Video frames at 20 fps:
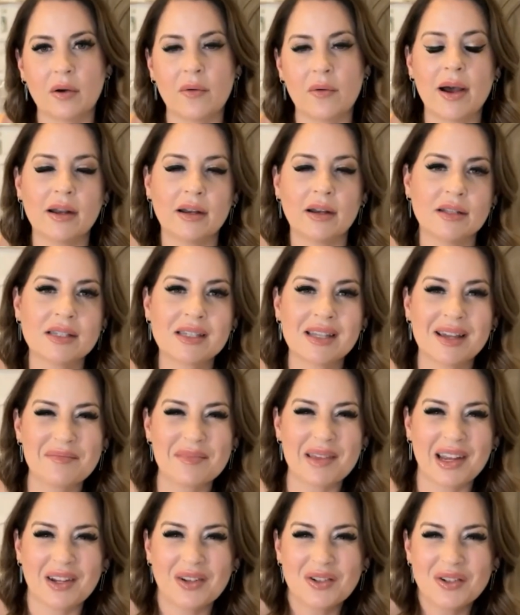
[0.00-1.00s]
to throw on, and
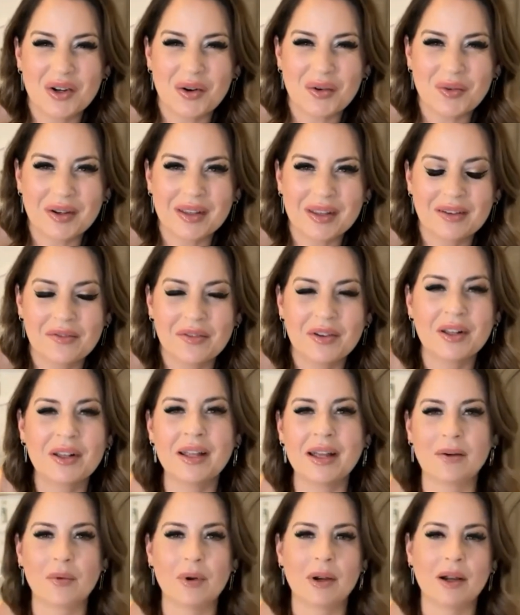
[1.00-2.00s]
some that you don't really feel
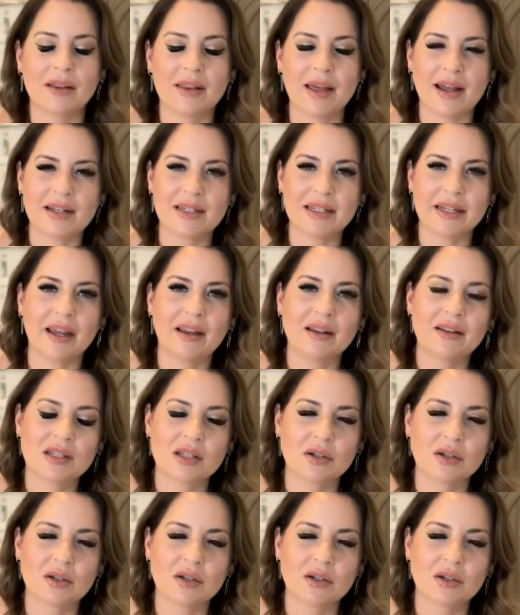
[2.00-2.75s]
like wearing that day.